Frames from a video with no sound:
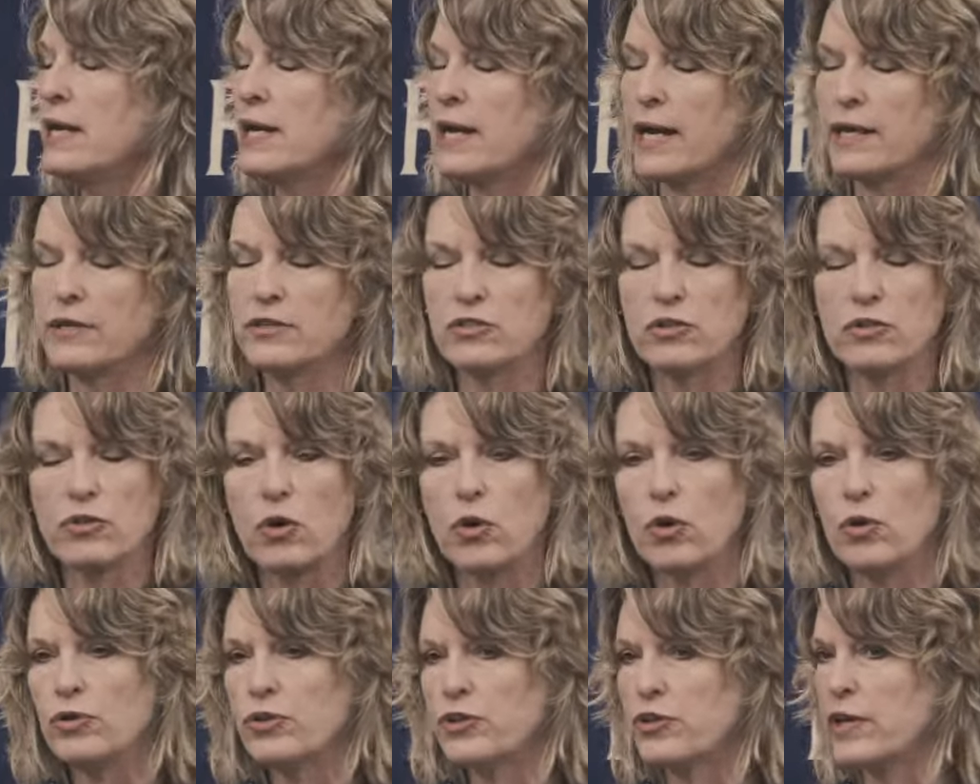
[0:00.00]
And so
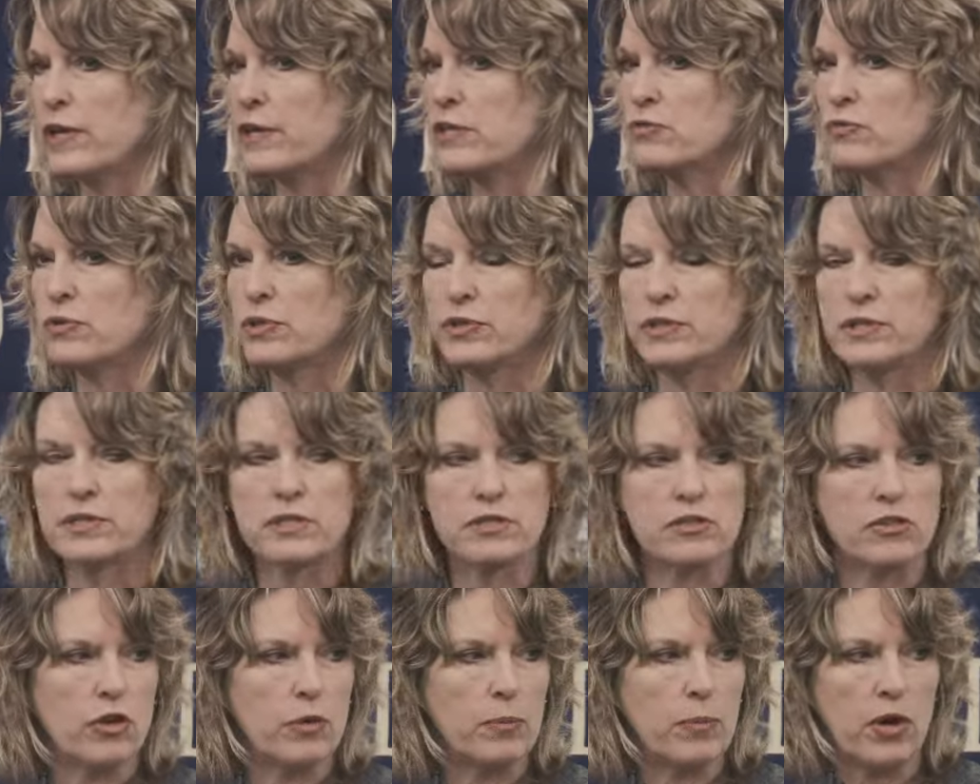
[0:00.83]
the whole thing is really
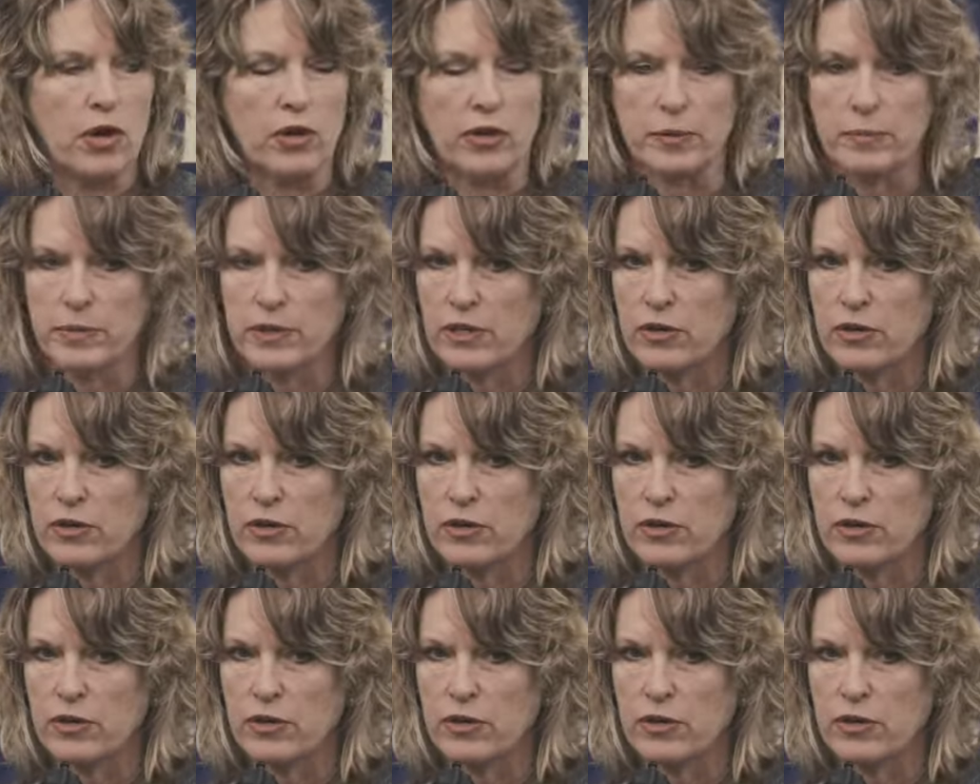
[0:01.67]
snowballing.